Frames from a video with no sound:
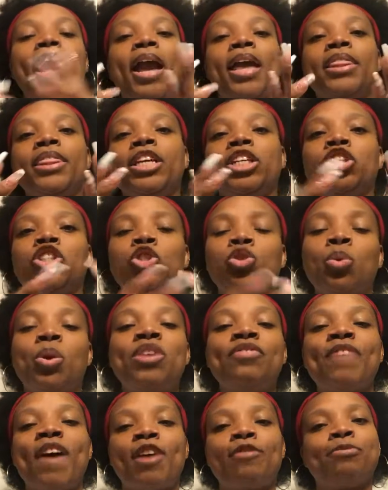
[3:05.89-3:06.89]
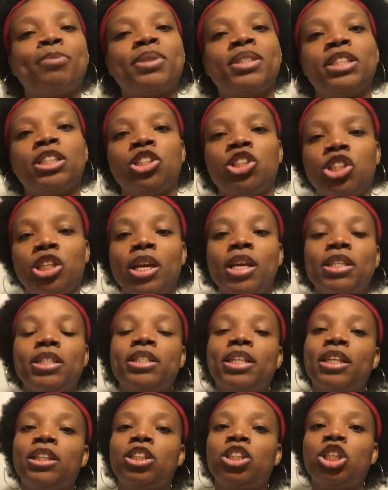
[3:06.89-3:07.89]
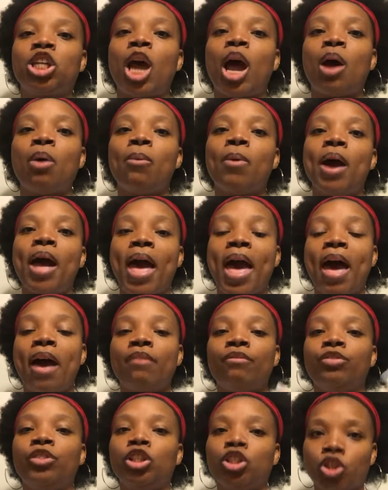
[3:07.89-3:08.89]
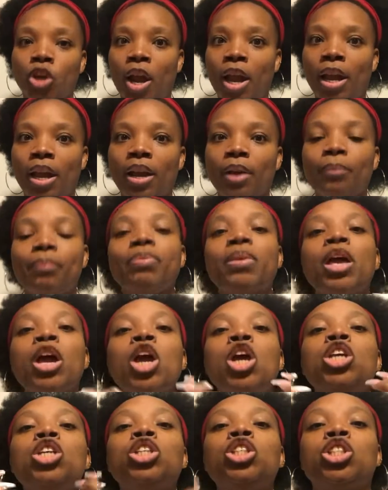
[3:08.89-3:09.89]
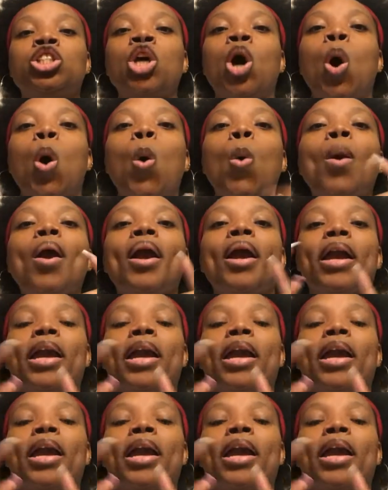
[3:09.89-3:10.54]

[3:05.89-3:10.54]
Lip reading: and there's a 25% chance that the child will have the trait. So